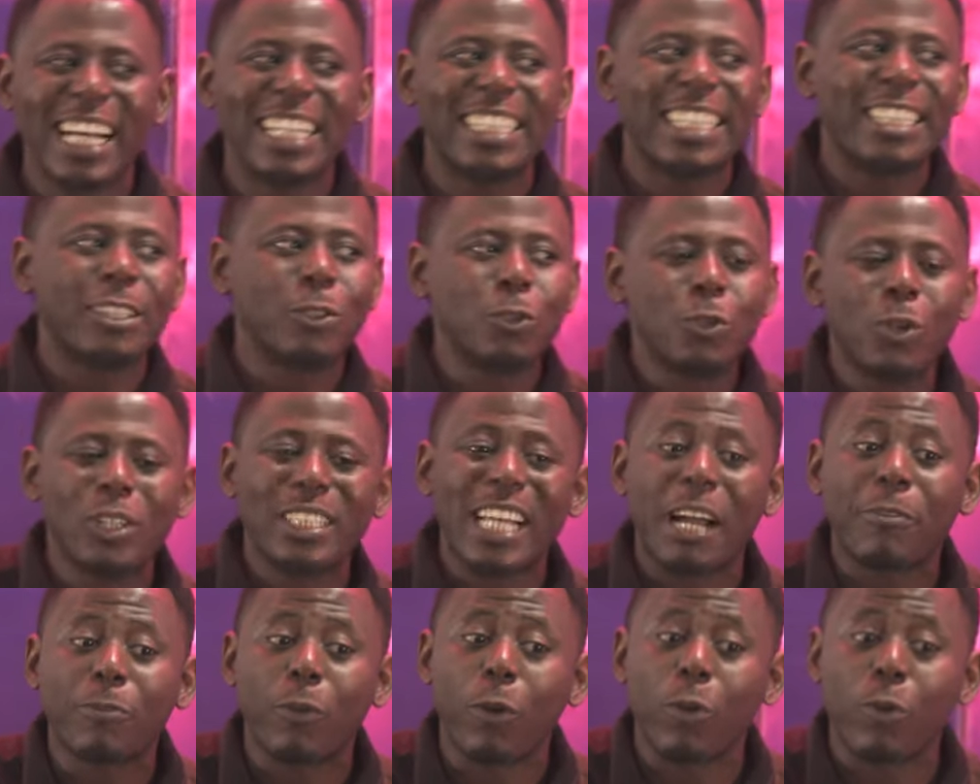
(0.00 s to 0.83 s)
that they do
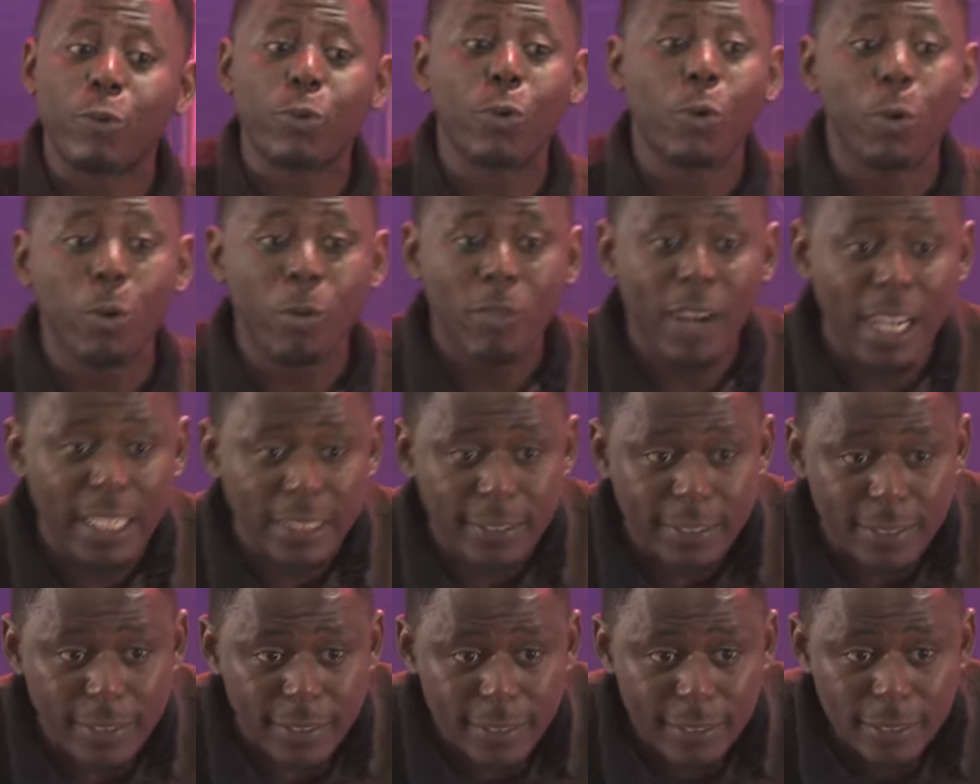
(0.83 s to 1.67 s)
not have control over
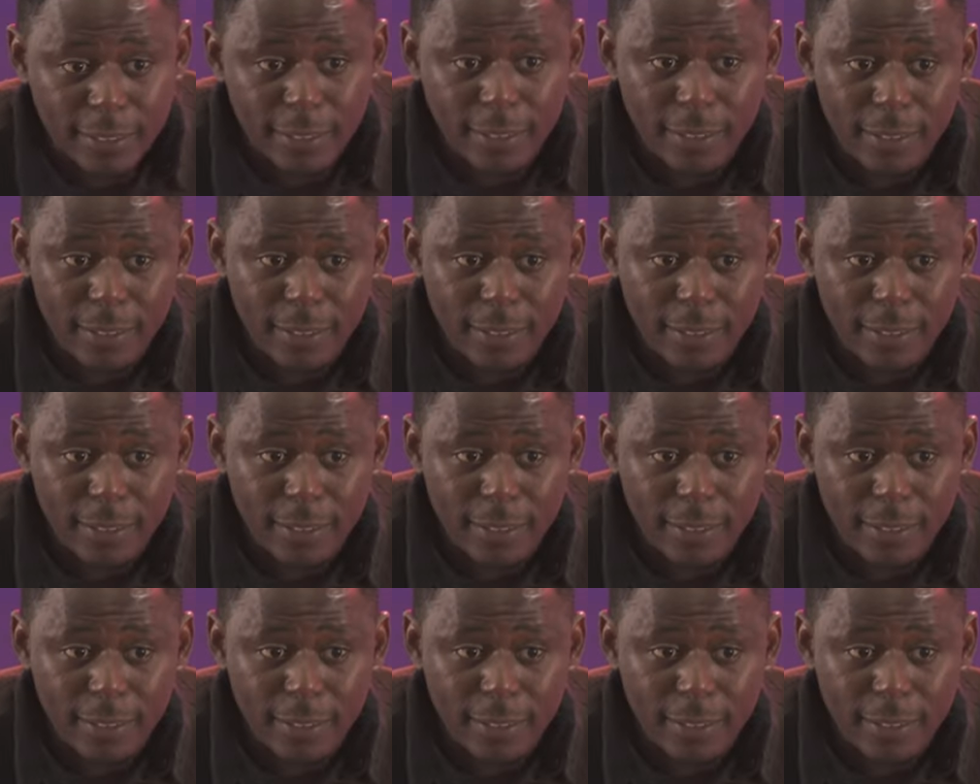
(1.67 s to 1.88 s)
it.